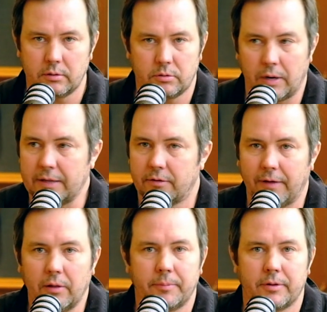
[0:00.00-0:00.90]
great
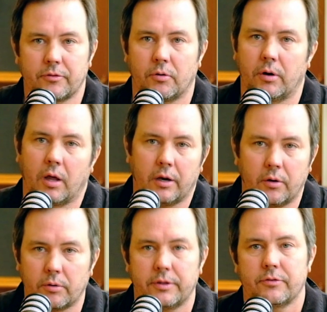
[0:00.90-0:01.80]
development that's going on in
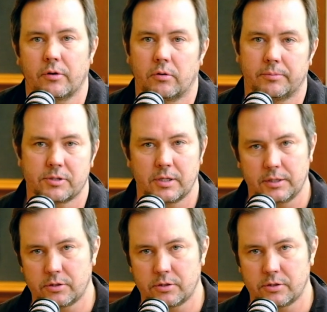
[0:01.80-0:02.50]
Northeast Oklahoma City.